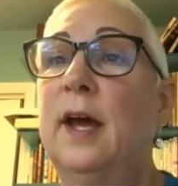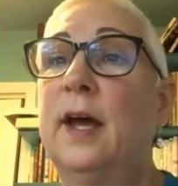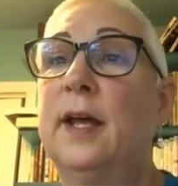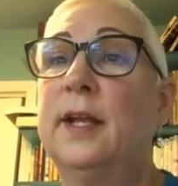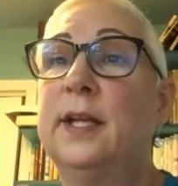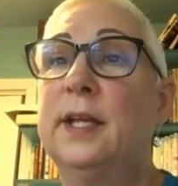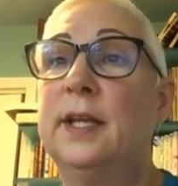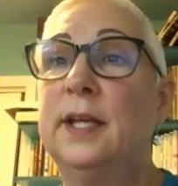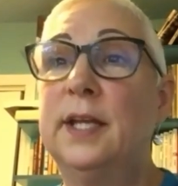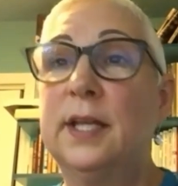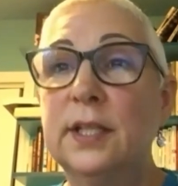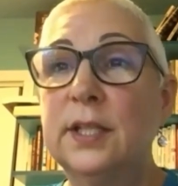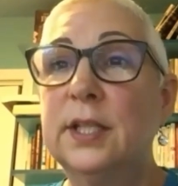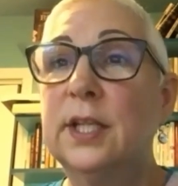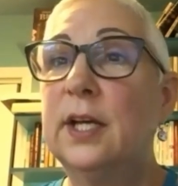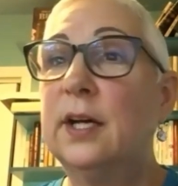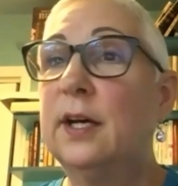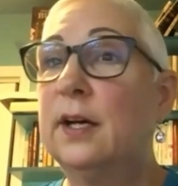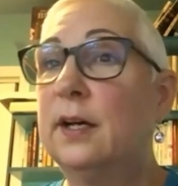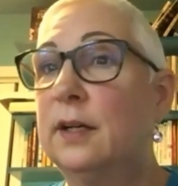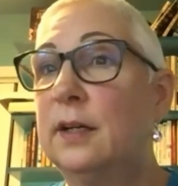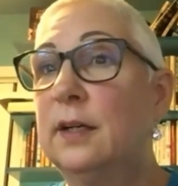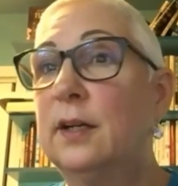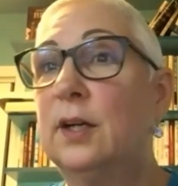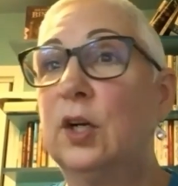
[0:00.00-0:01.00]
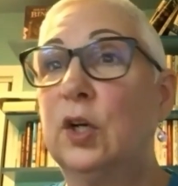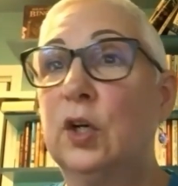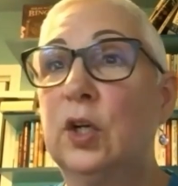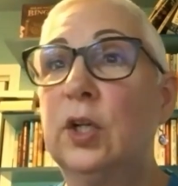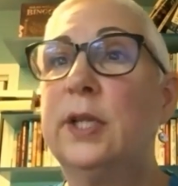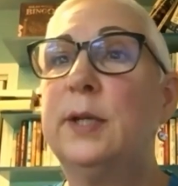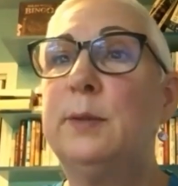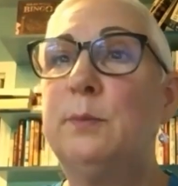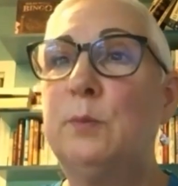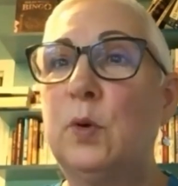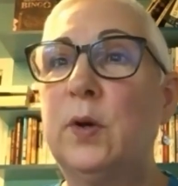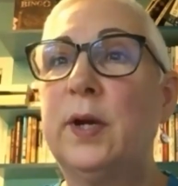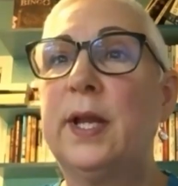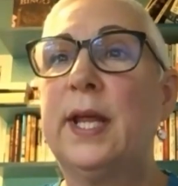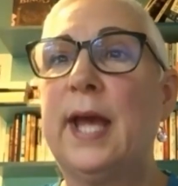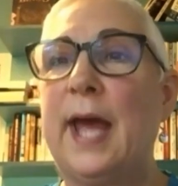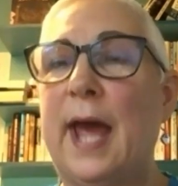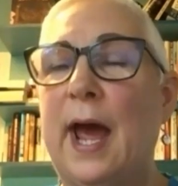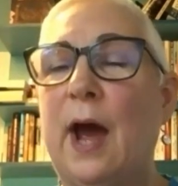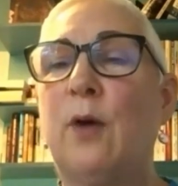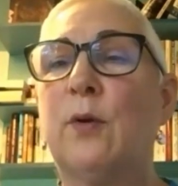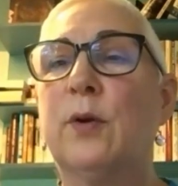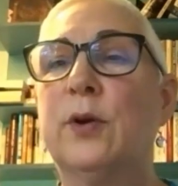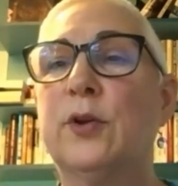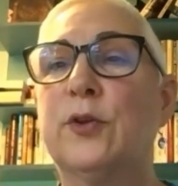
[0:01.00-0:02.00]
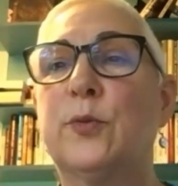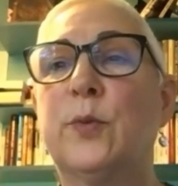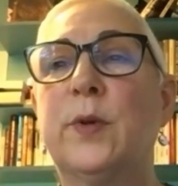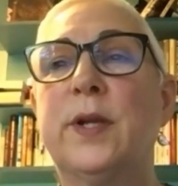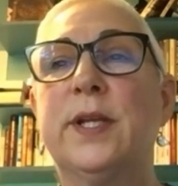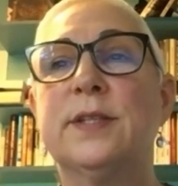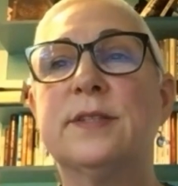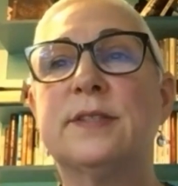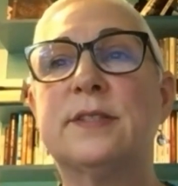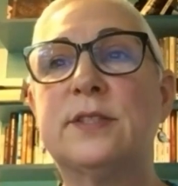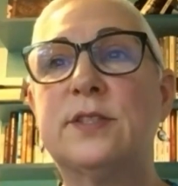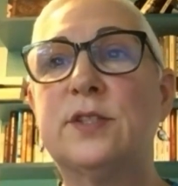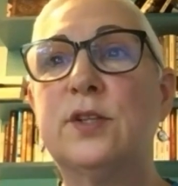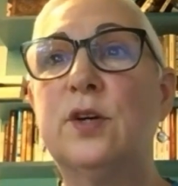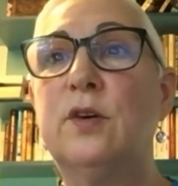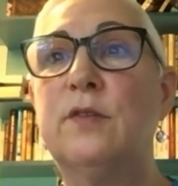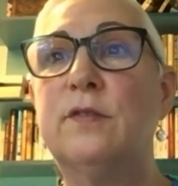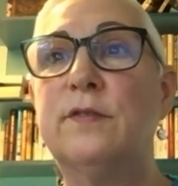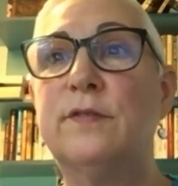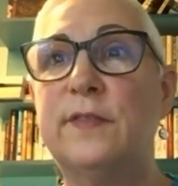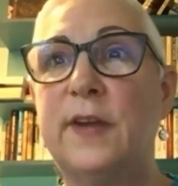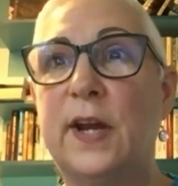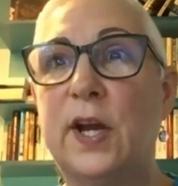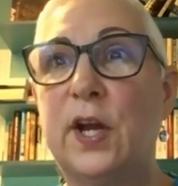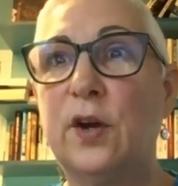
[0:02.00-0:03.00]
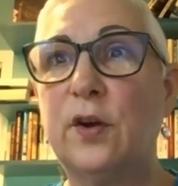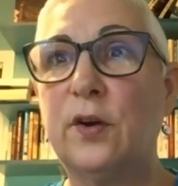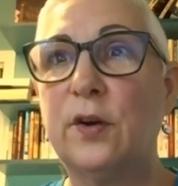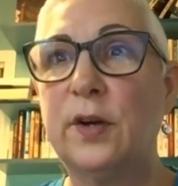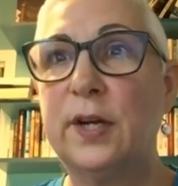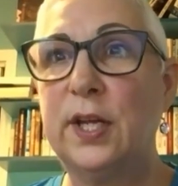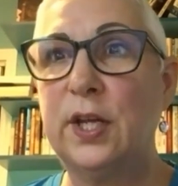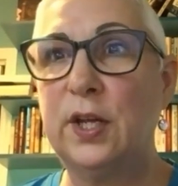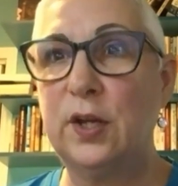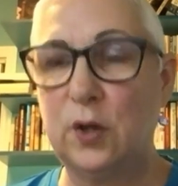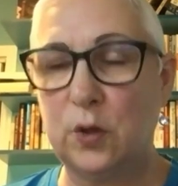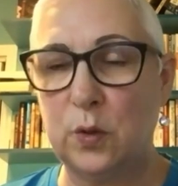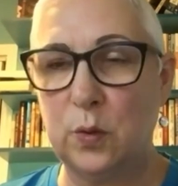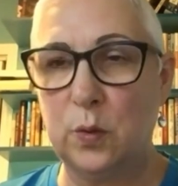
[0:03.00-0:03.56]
and in the early morning hours when it's still very